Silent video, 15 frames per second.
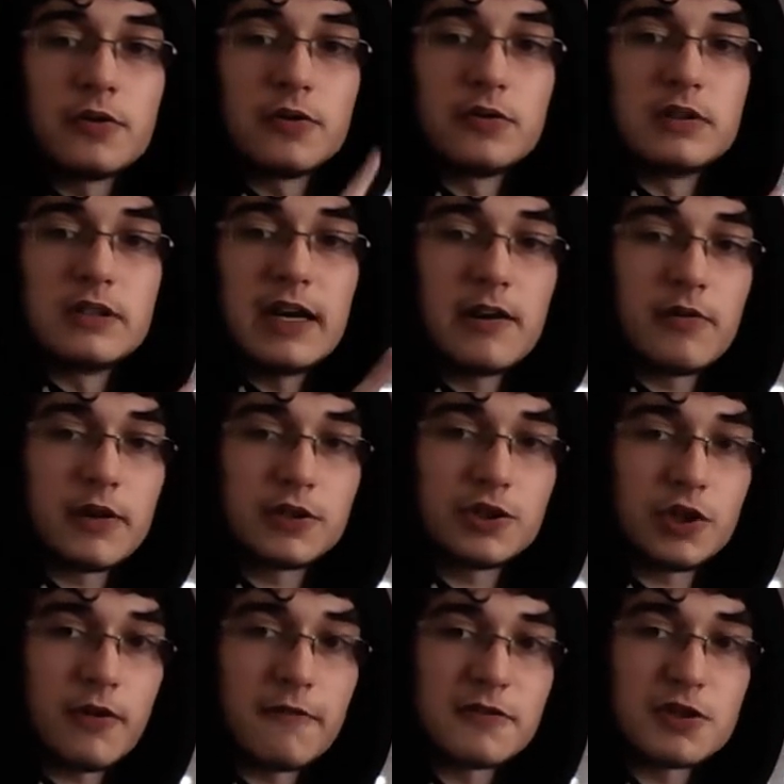
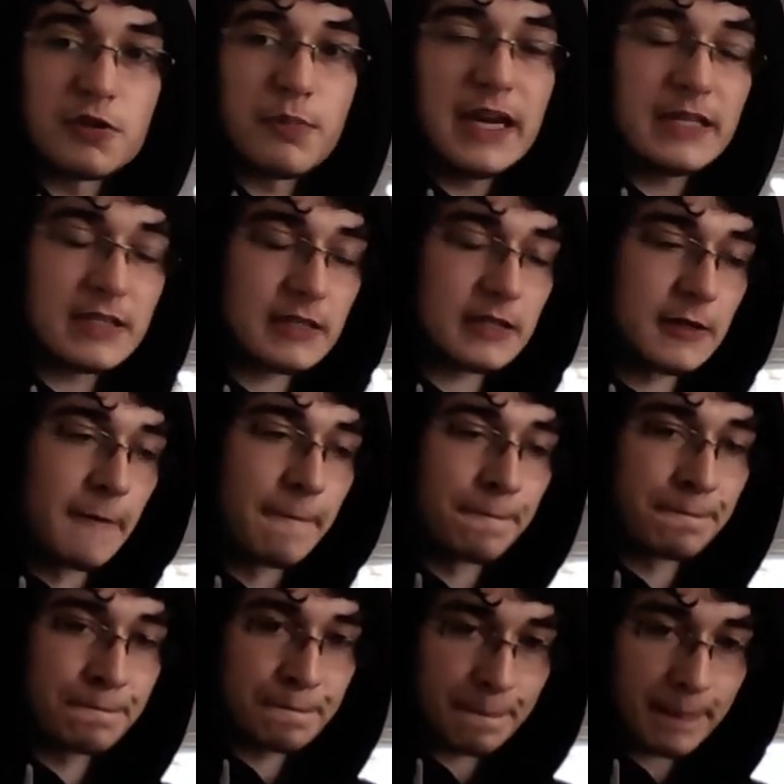direction of space.
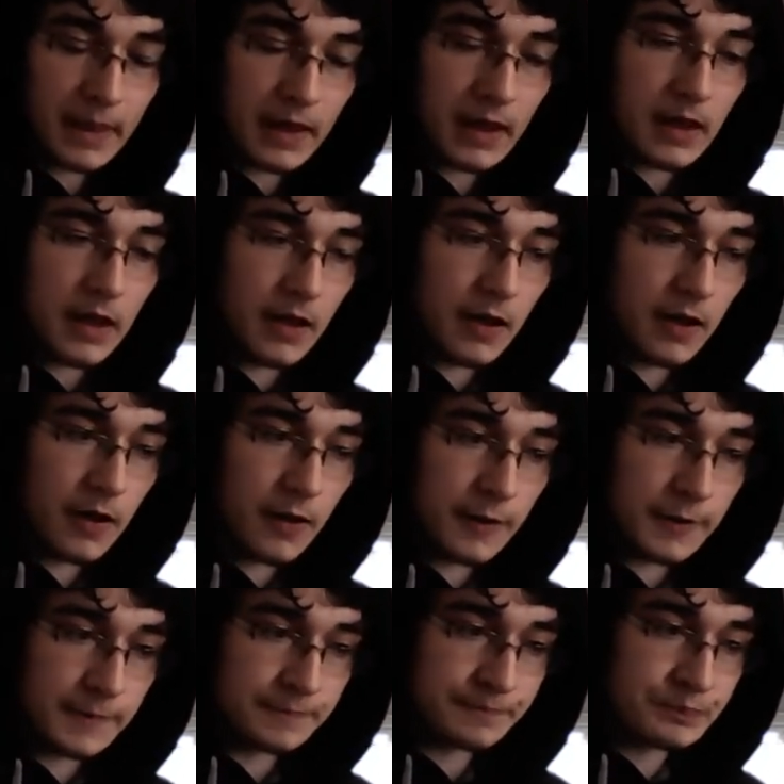
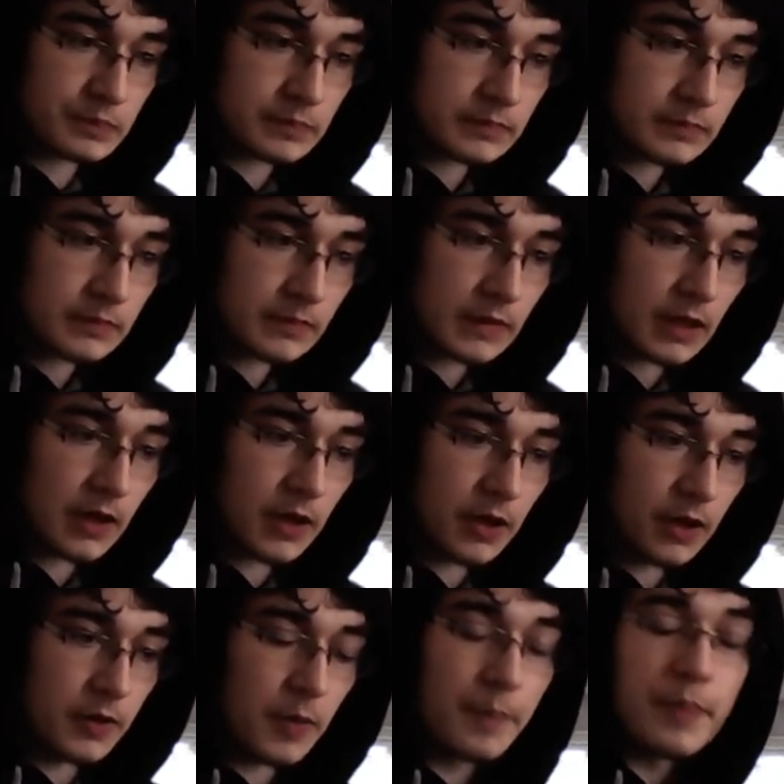Um,
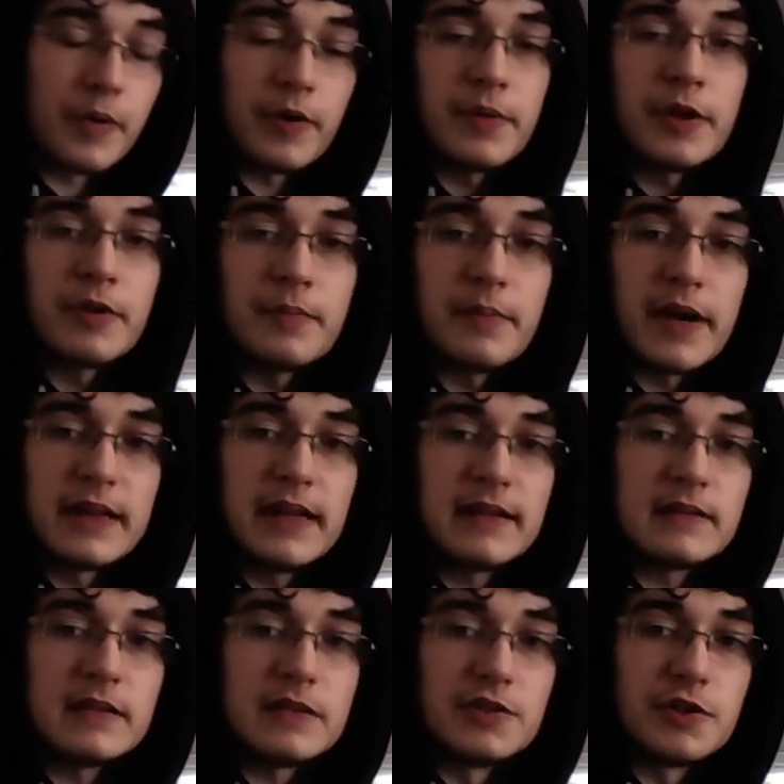a permanent magnet
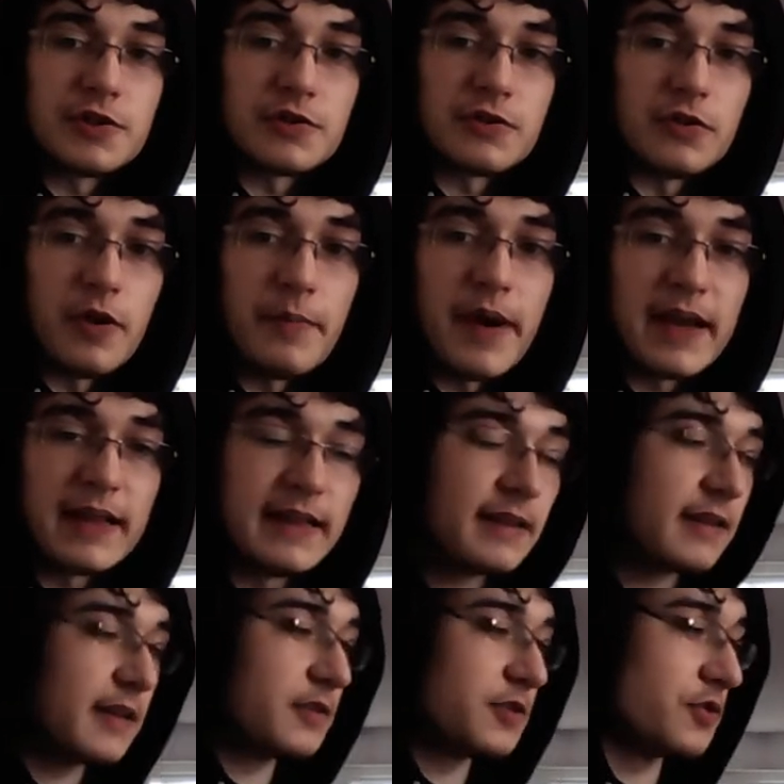is just a magnet that you